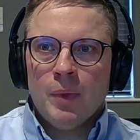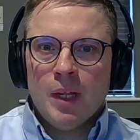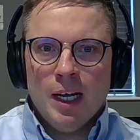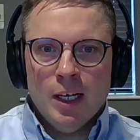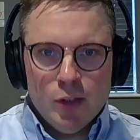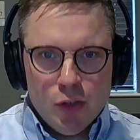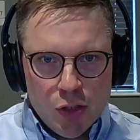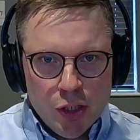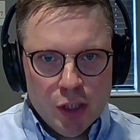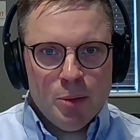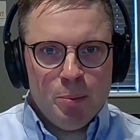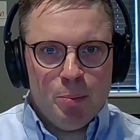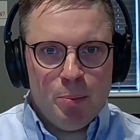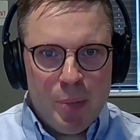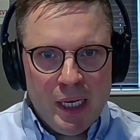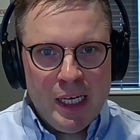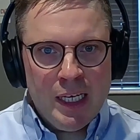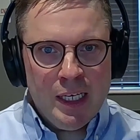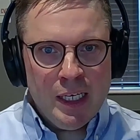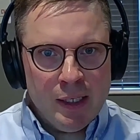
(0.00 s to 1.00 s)
And just
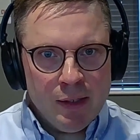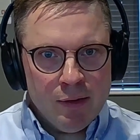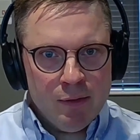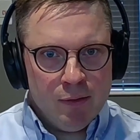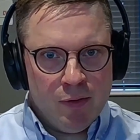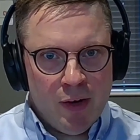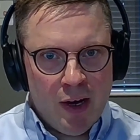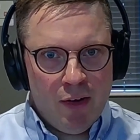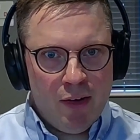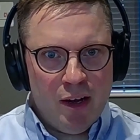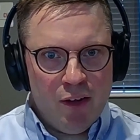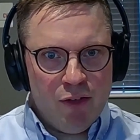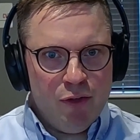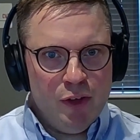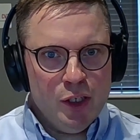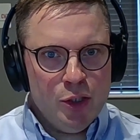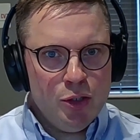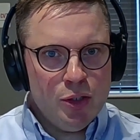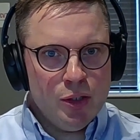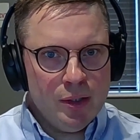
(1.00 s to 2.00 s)
be very
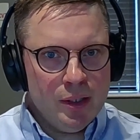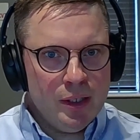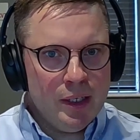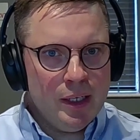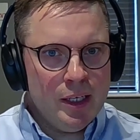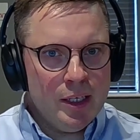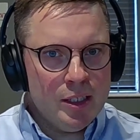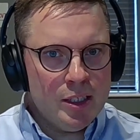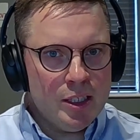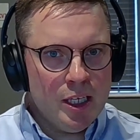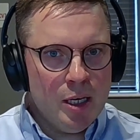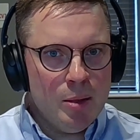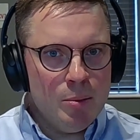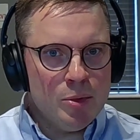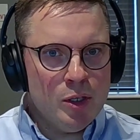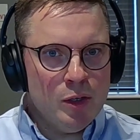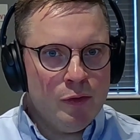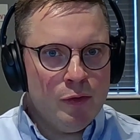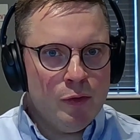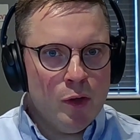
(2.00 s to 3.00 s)
efficient in terms
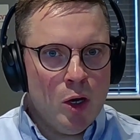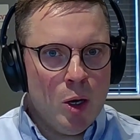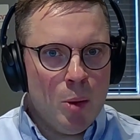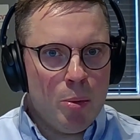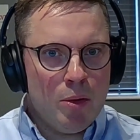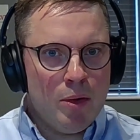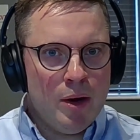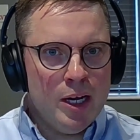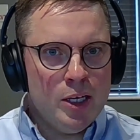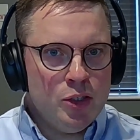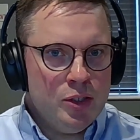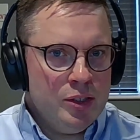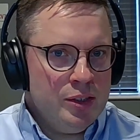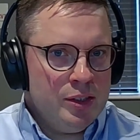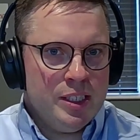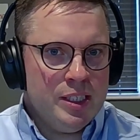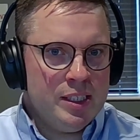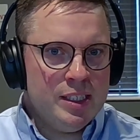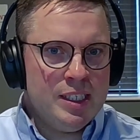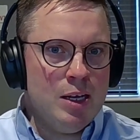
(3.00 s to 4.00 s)
of operations.
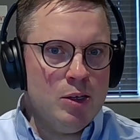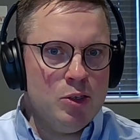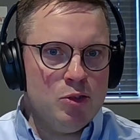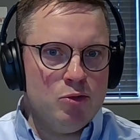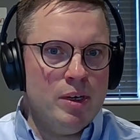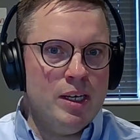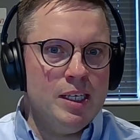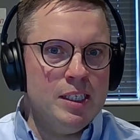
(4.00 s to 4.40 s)
It sounds really